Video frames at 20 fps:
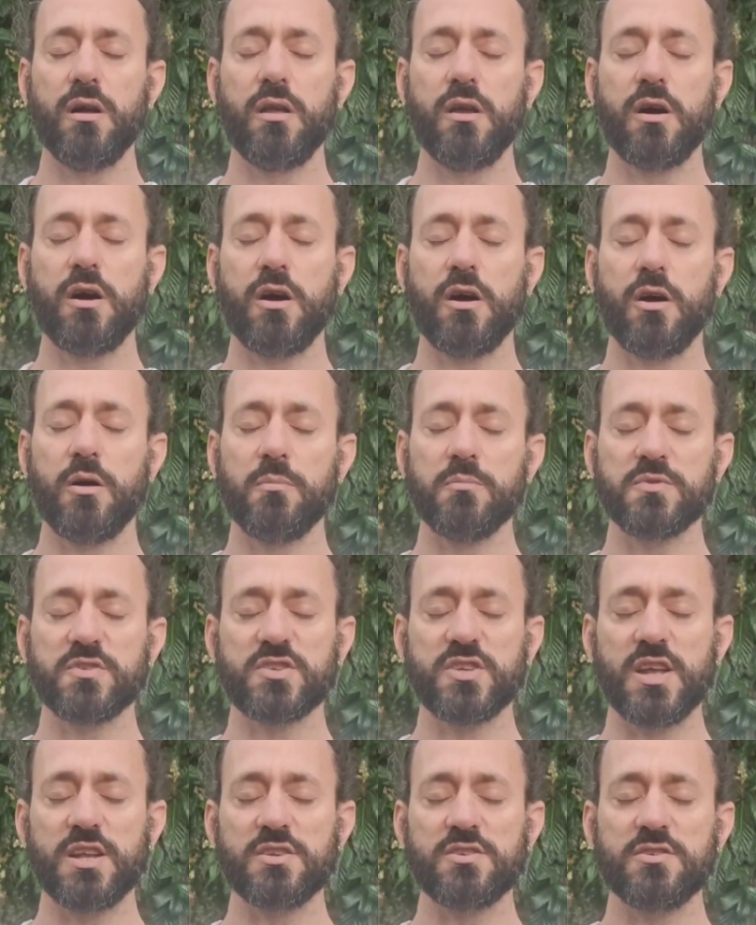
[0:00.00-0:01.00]
calm,
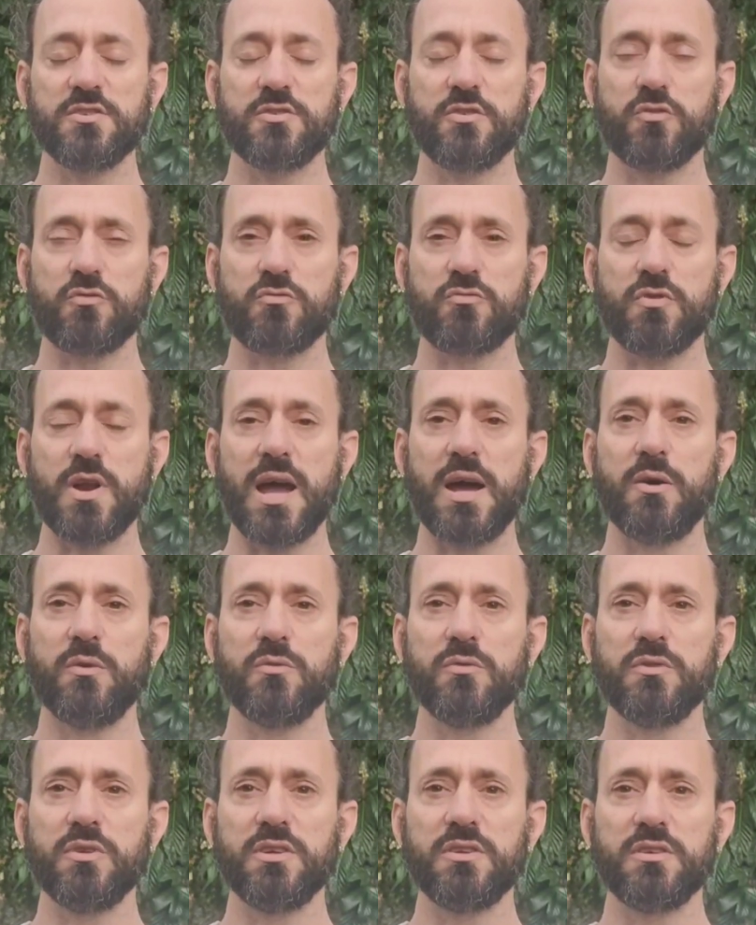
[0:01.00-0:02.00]
centered,
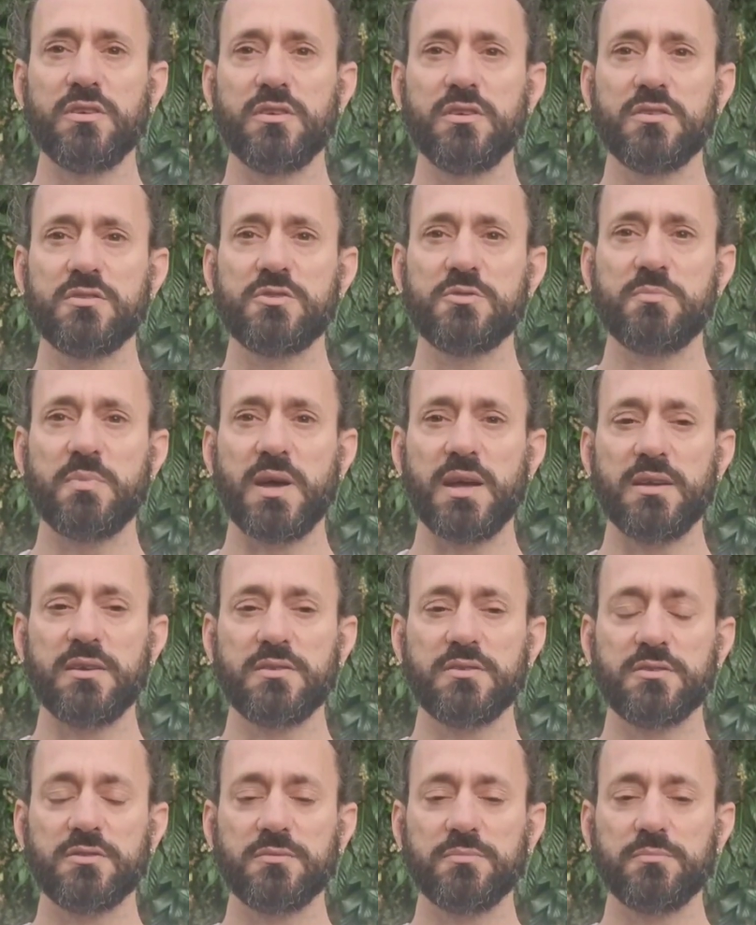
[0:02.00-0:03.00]
grounded
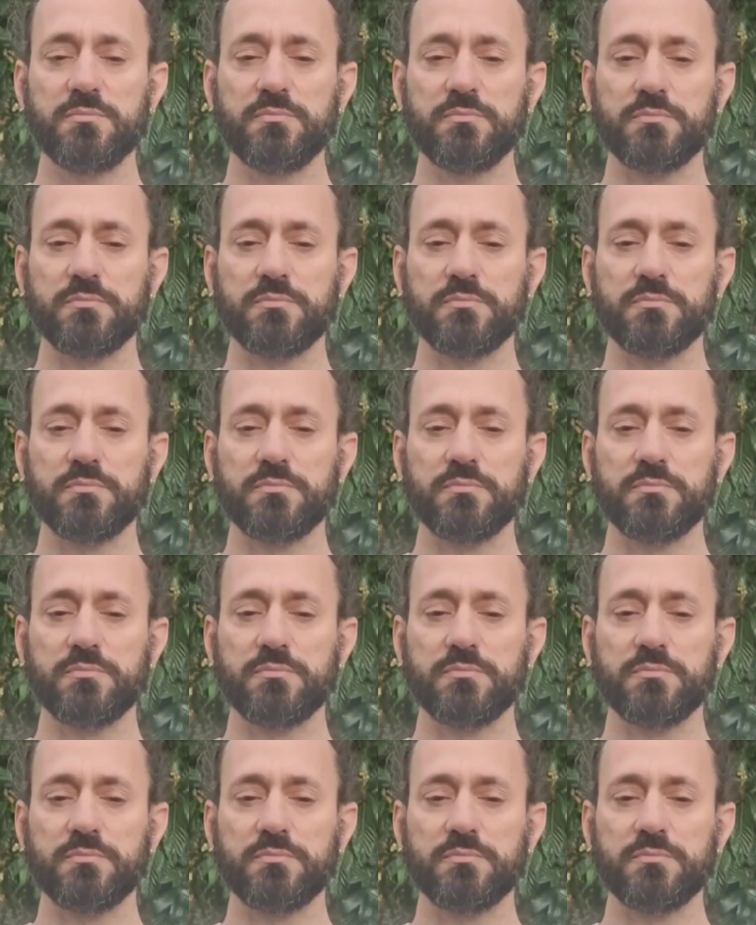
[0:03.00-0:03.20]
space.